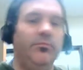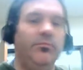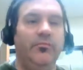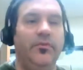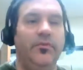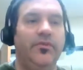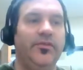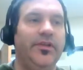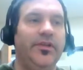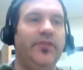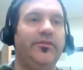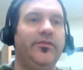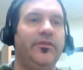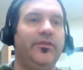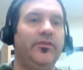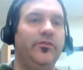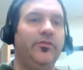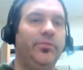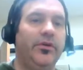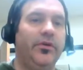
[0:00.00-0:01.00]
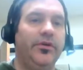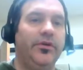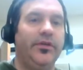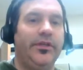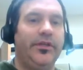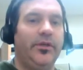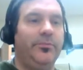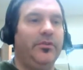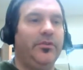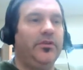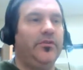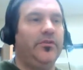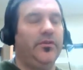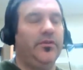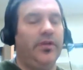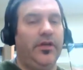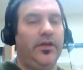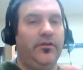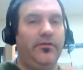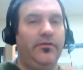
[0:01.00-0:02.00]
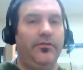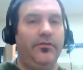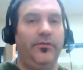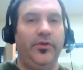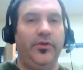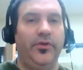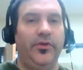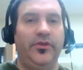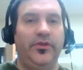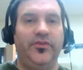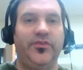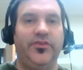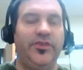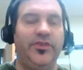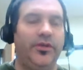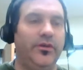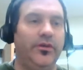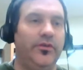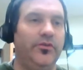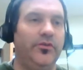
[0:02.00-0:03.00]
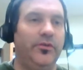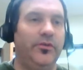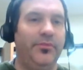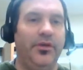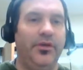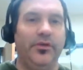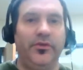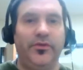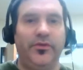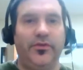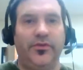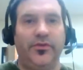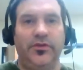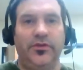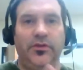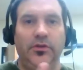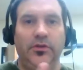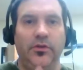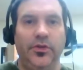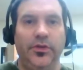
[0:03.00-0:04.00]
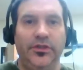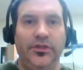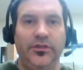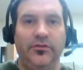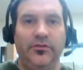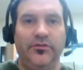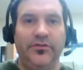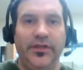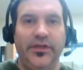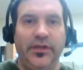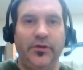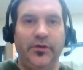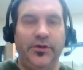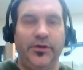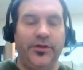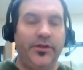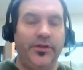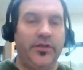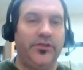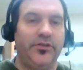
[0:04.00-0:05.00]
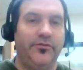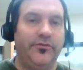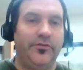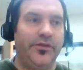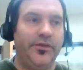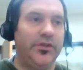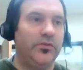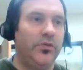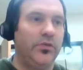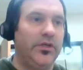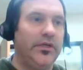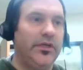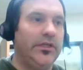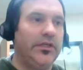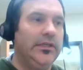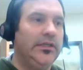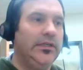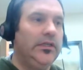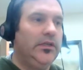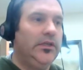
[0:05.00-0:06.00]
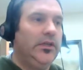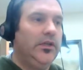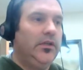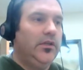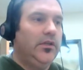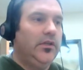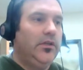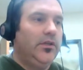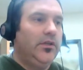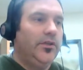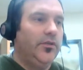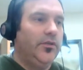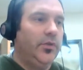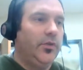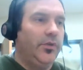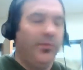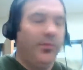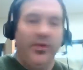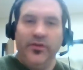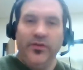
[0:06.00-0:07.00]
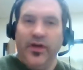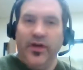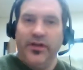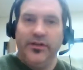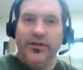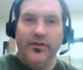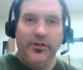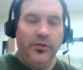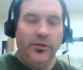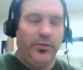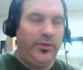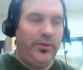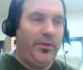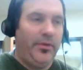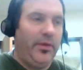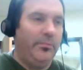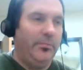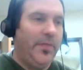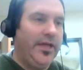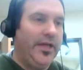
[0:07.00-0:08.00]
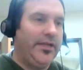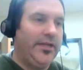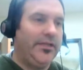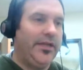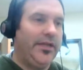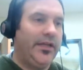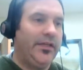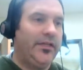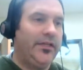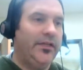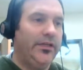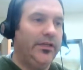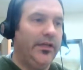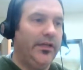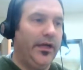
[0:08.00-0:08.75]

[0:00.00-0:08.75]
this lesson is broken up into kind of three chunks, so I'm going to do just a quick little video introduction for each one. This one I'm going to talk to you a little bit about metadata,